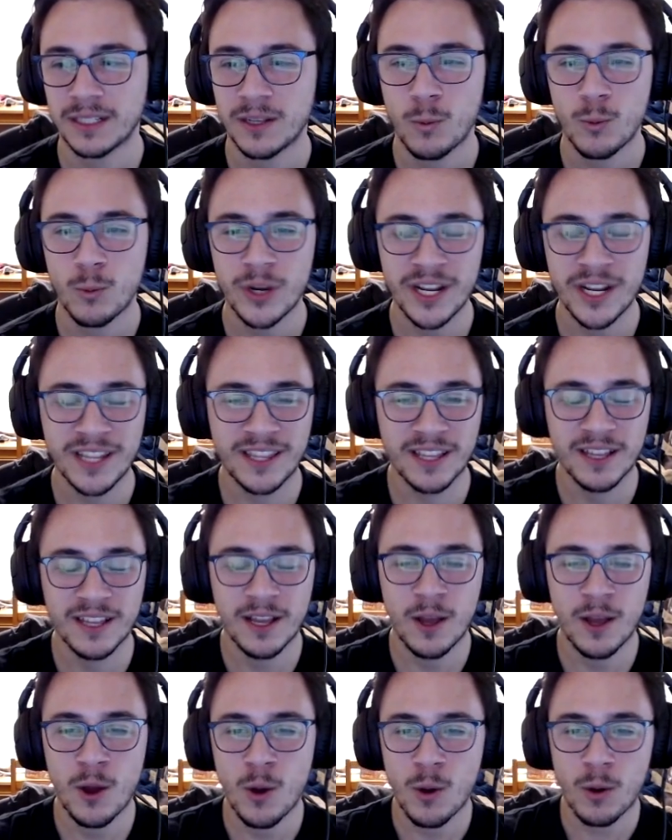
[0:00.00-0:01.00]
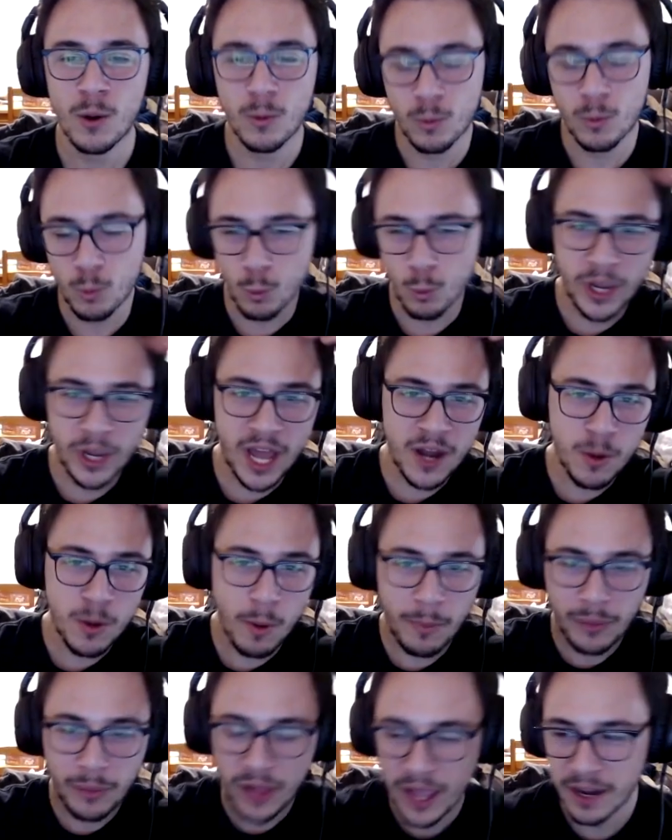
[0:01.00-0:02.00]
We got no
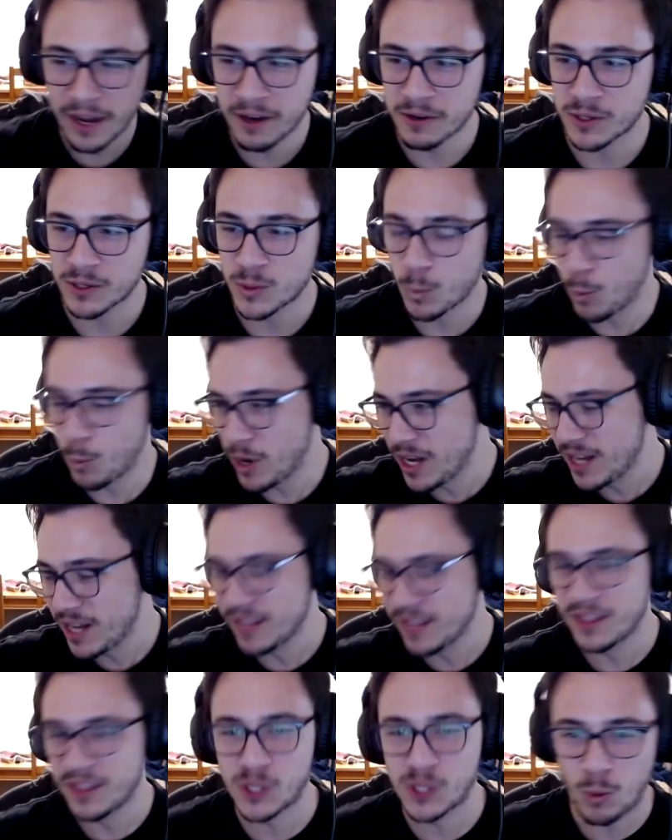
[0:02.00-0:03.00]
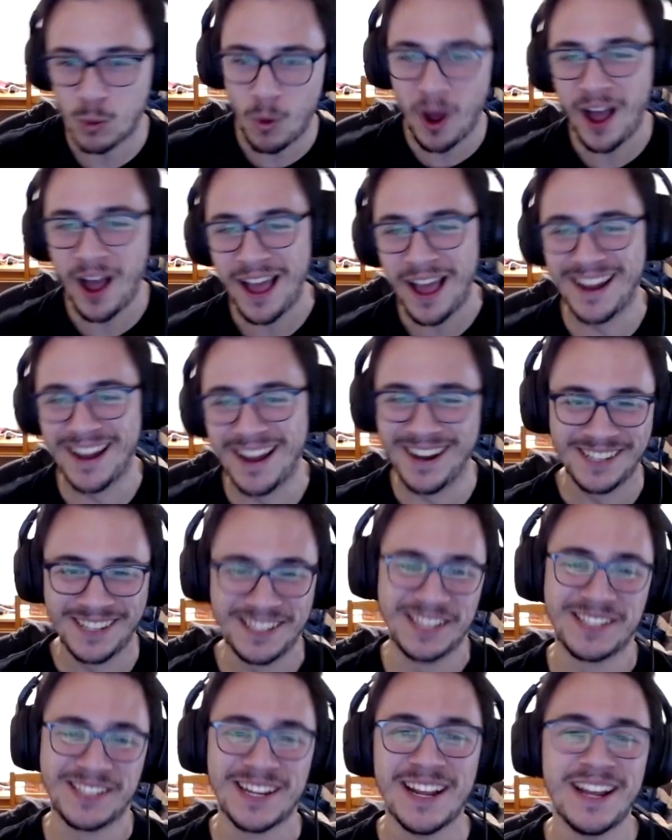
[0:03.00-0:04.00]
more players. We need the squad.
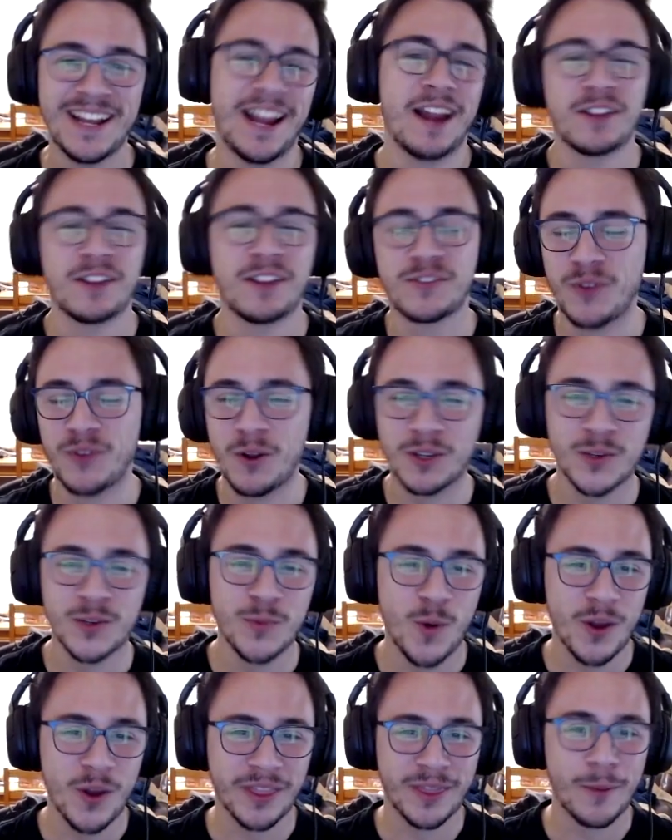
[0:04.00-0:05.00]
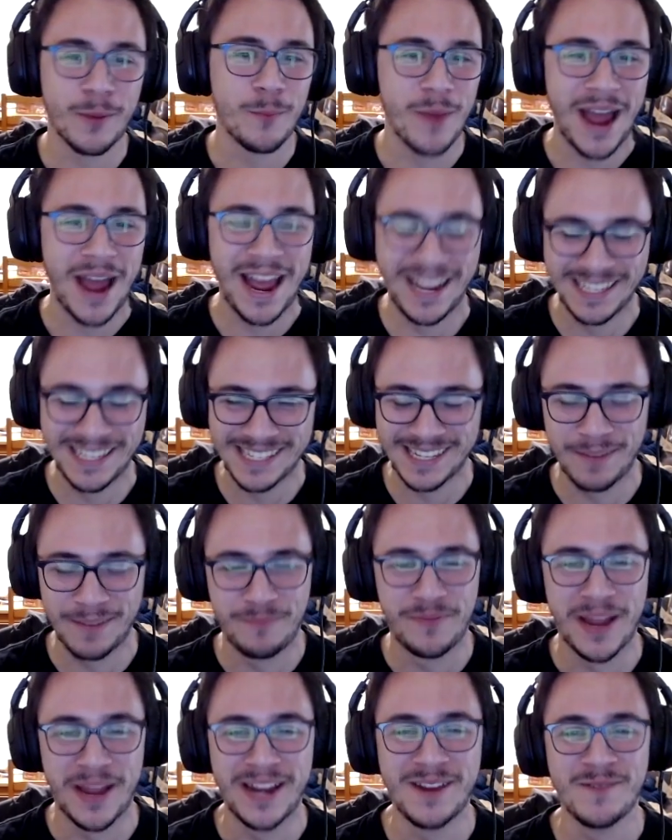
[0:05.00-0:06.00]
It's Voldemort, the Mask,
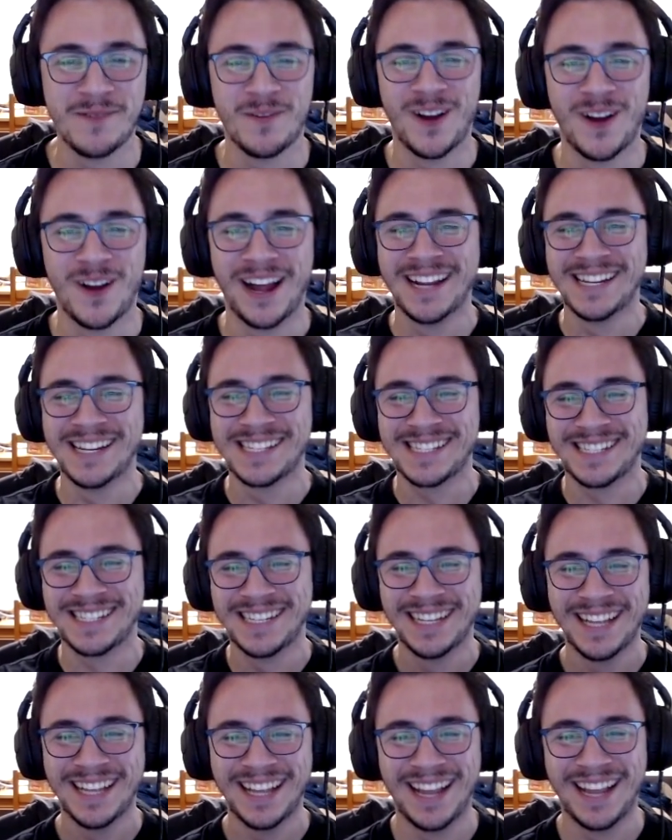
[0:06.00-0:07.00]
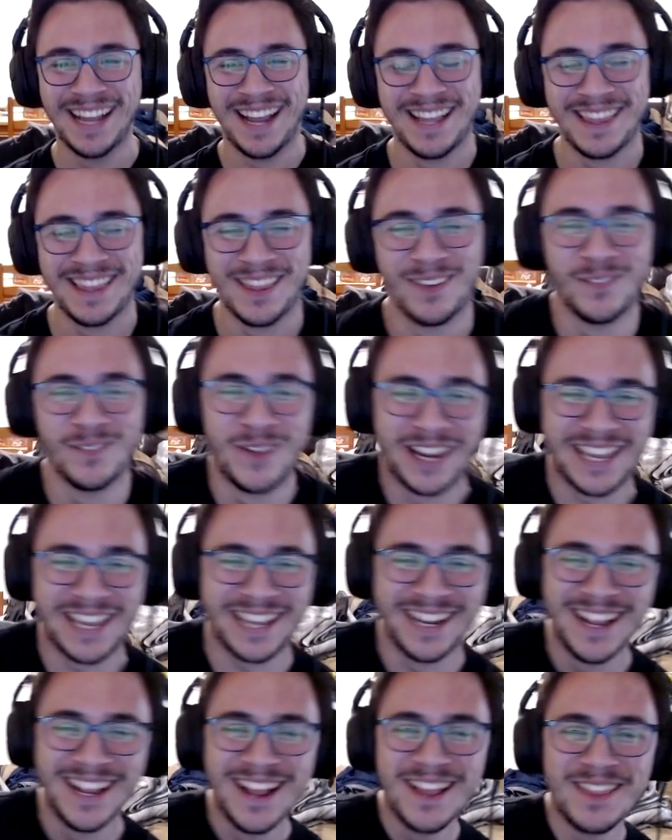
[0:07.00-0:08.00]
Pennywise, and
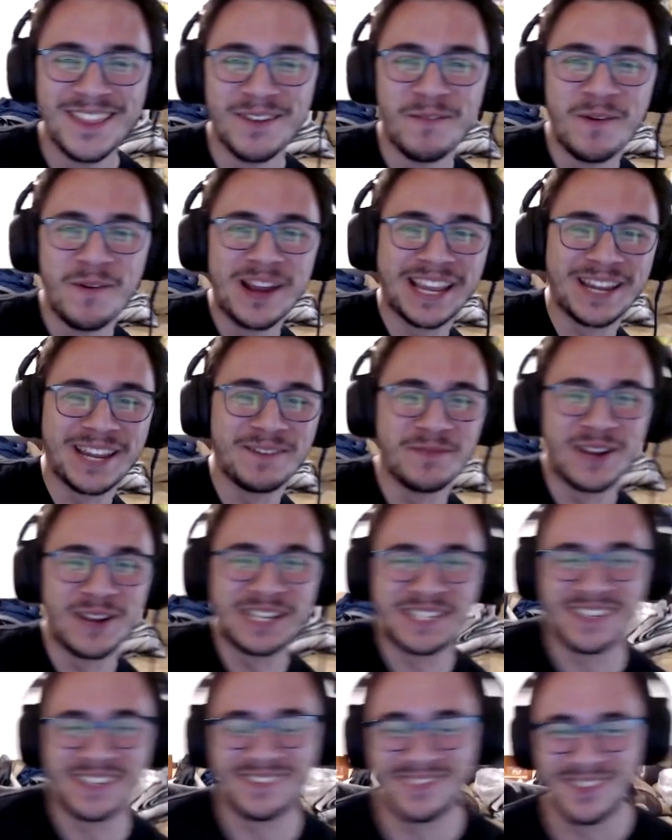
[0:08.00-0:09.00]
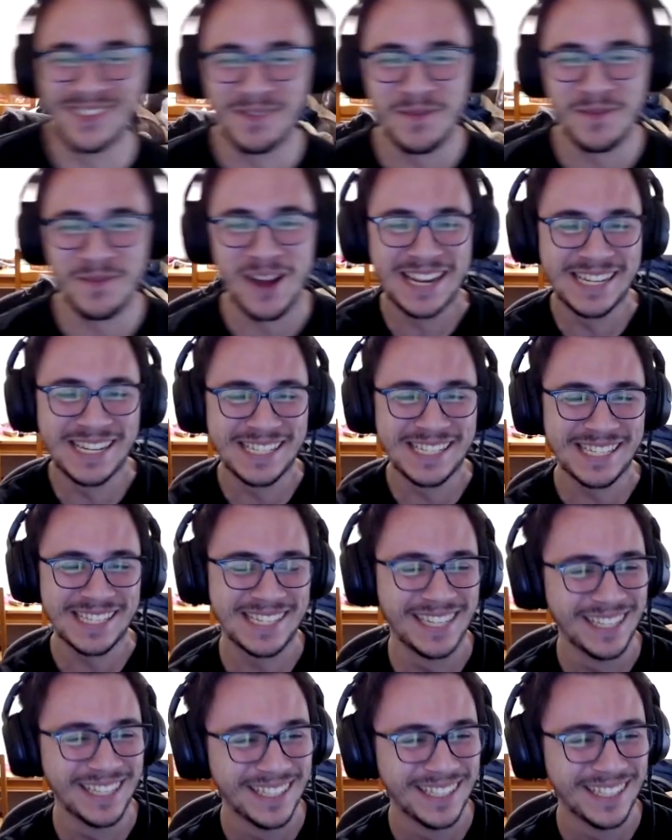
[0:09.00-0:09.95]
the Wicked Witch of the West.